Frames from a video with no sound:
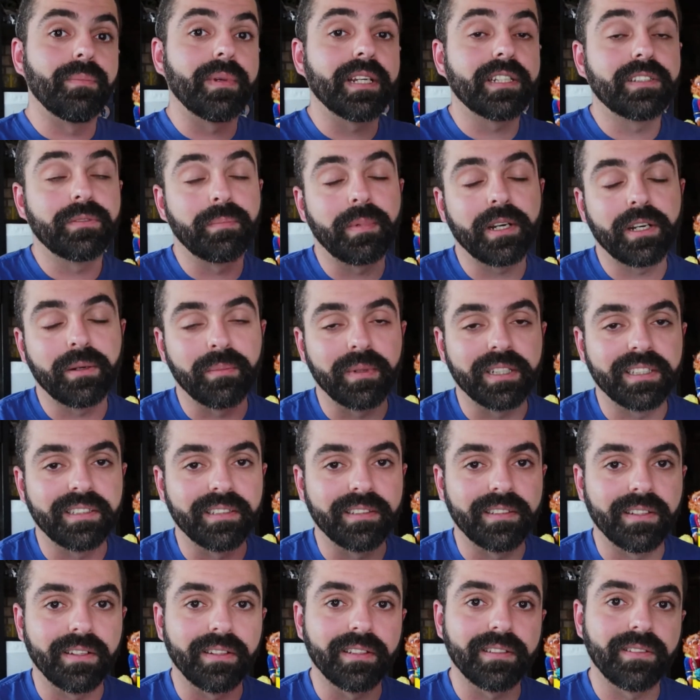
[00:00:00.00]

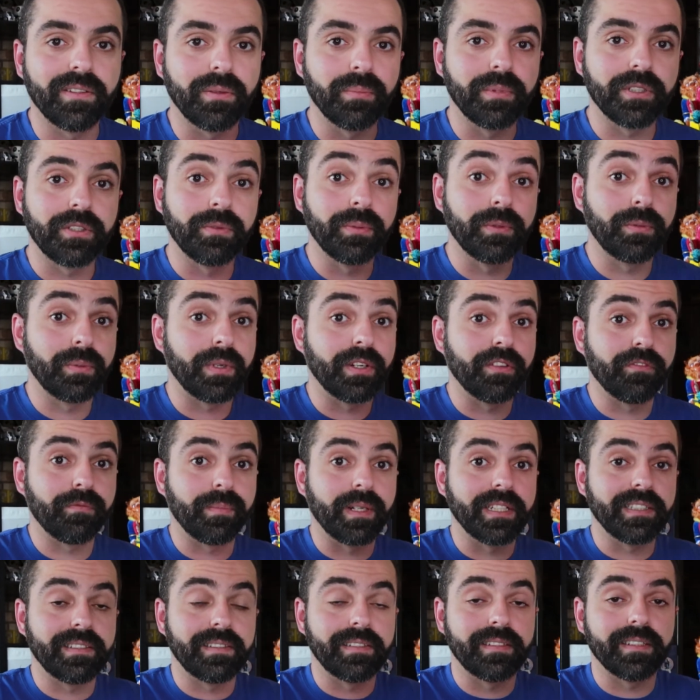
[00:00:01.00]
experimented a little bit with one of
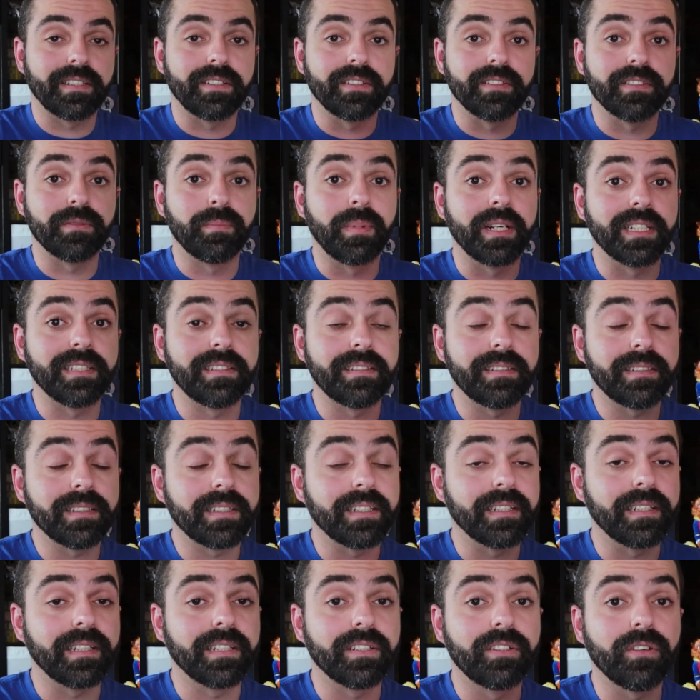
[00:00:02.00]
my stickers by
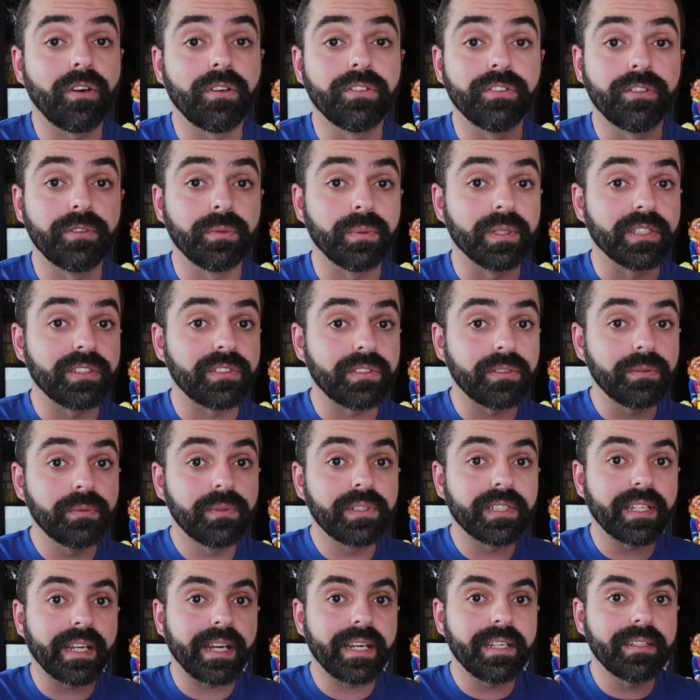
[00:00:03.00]
sticking it onto a
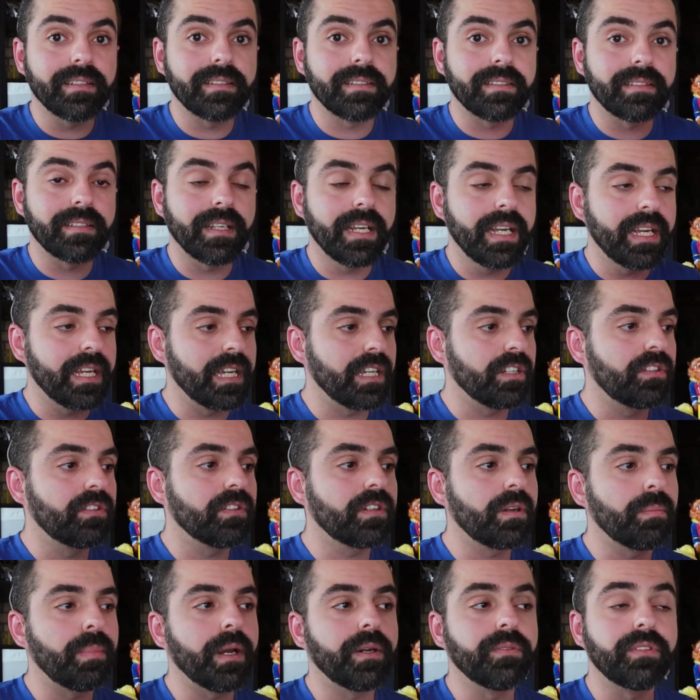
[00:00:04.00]
suitcase. It
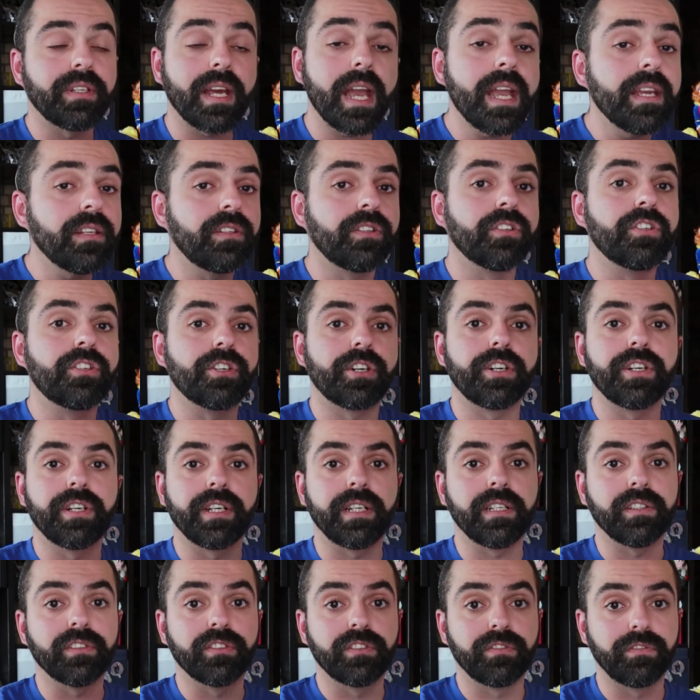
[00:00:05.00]
took about 8
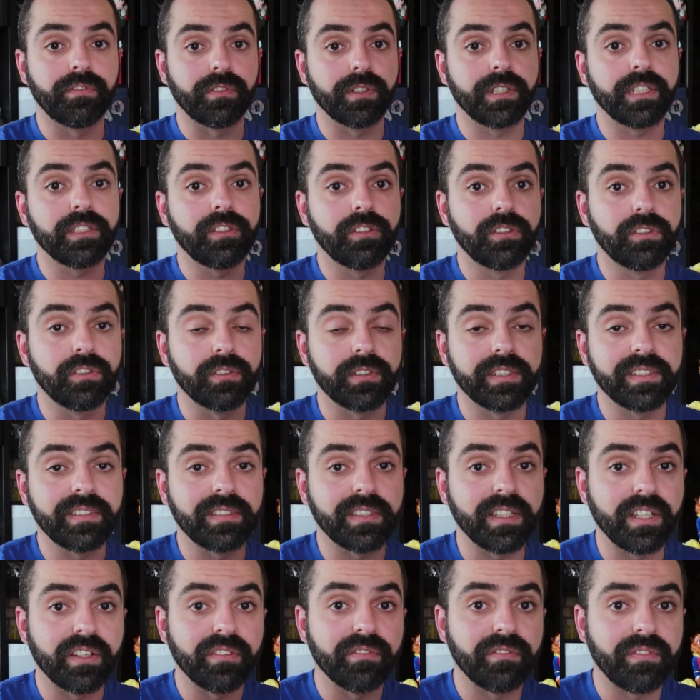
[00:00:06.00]
journeys for it to
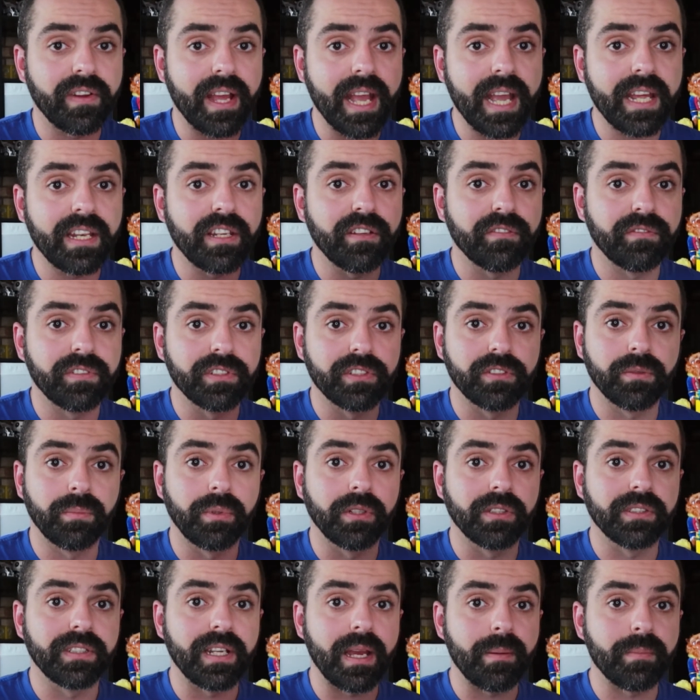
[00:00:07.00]
receive any
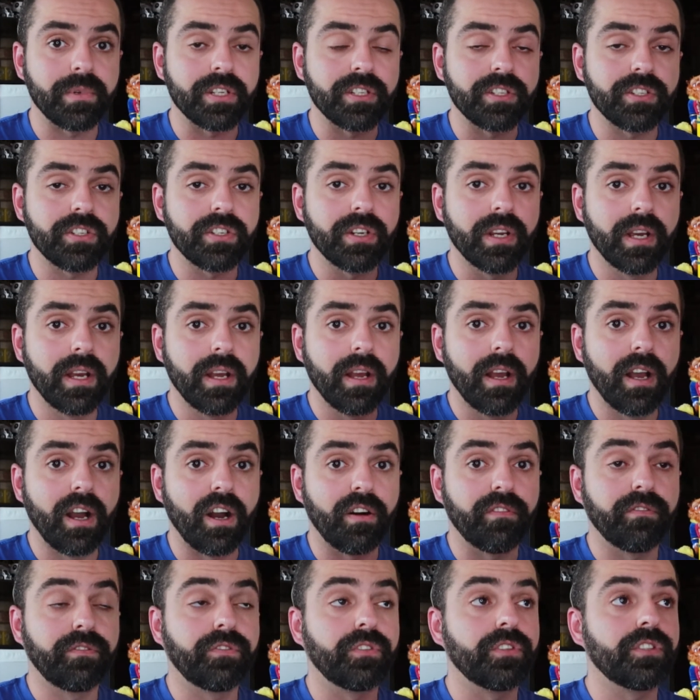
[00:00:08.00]
visible damage.
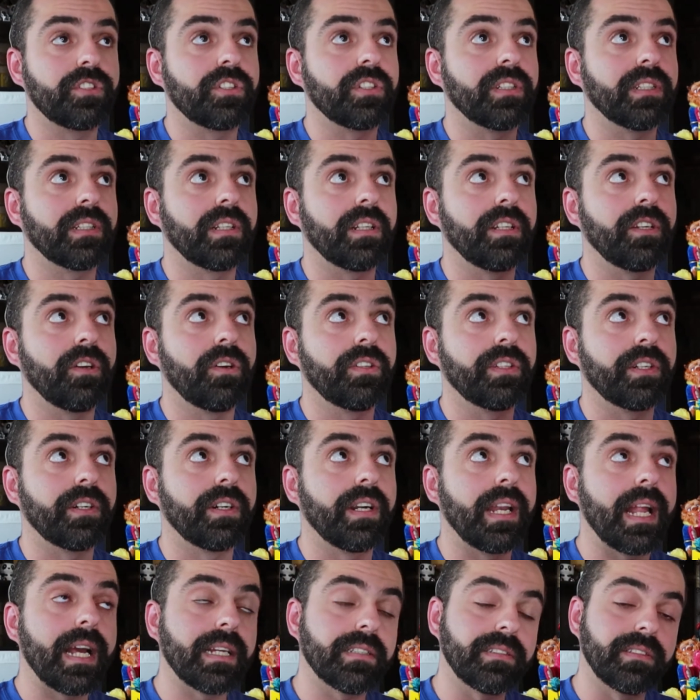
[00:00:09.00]
Unfortunately, on our
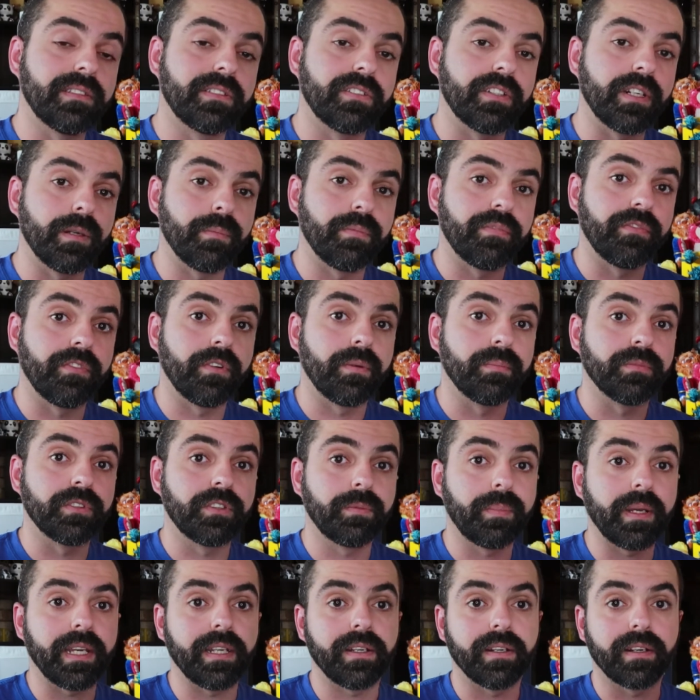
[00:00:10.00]
last trip from
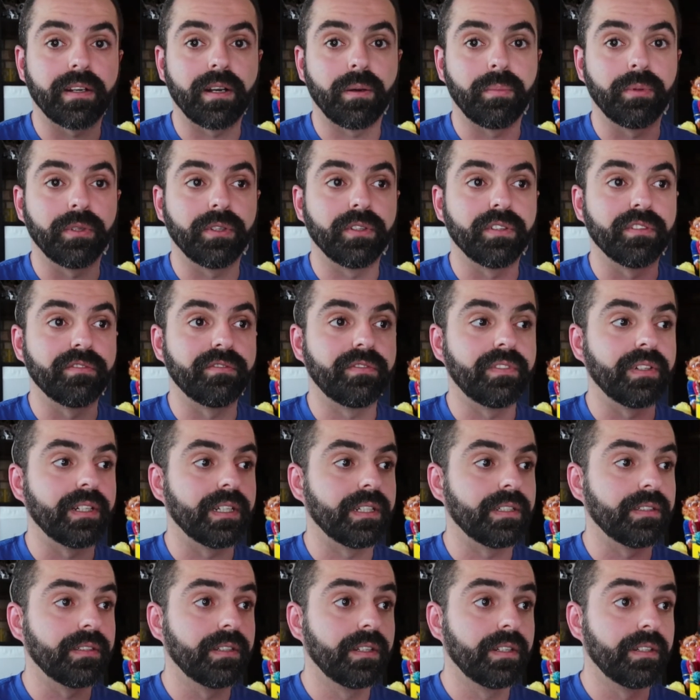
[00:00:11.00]
Spain a couple
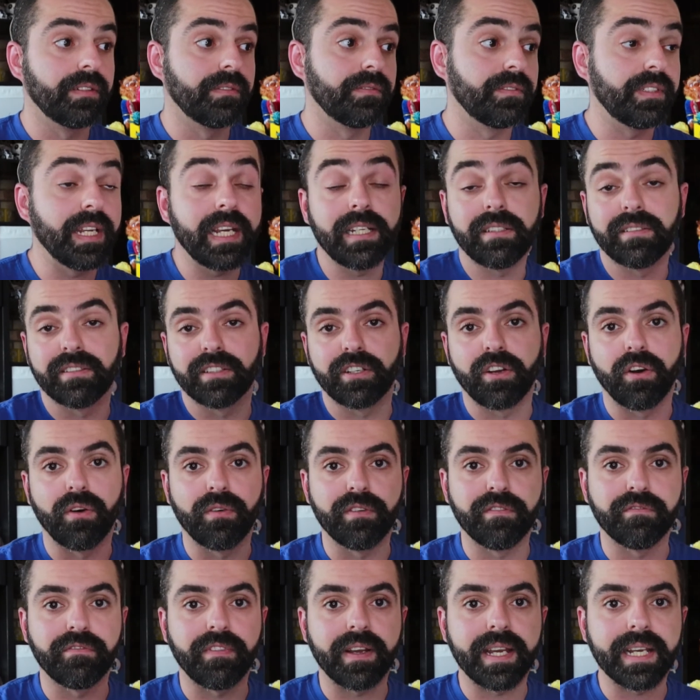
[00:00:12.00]
of days ago,
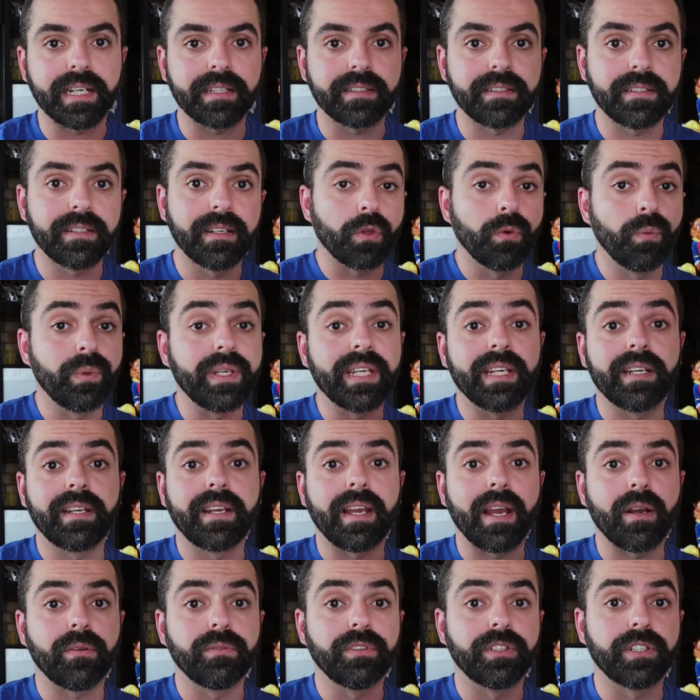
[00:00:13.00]
in fact, we
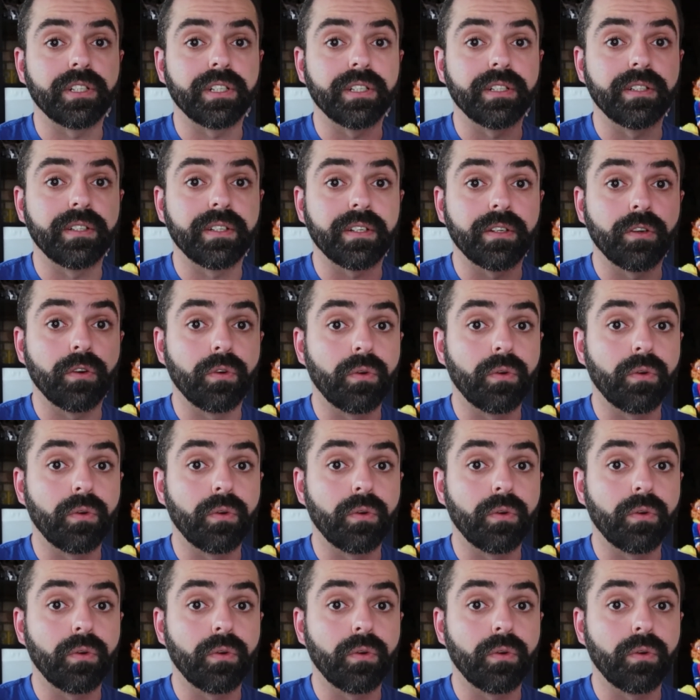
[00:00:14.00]
encountered